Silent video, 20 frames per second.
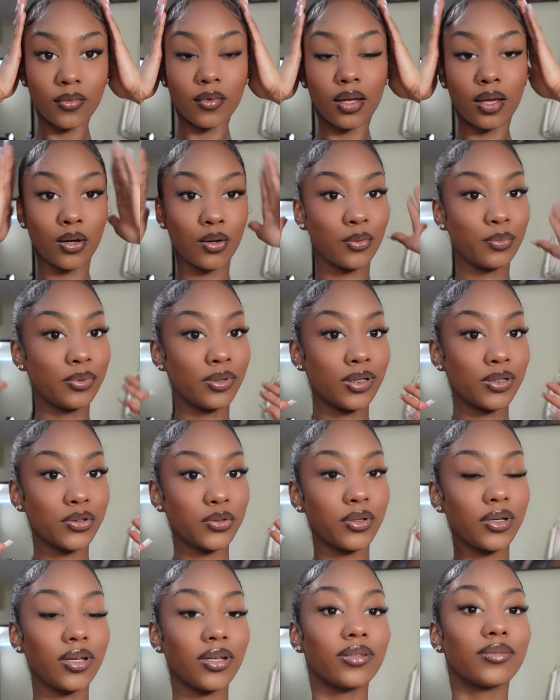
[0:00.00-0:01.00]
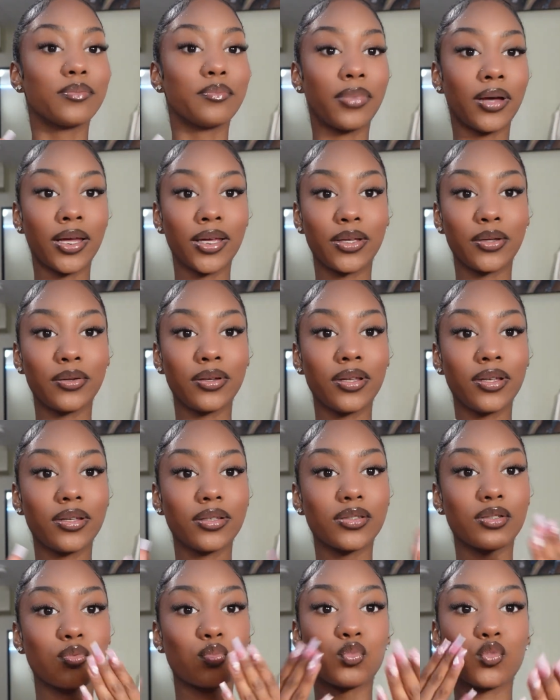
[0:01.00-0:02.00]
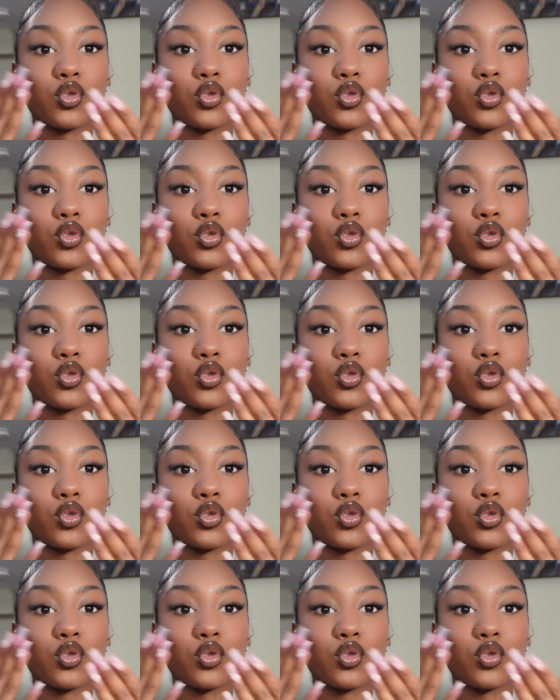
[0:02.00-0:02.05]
I hope y'all enjoyed. Bye cuties.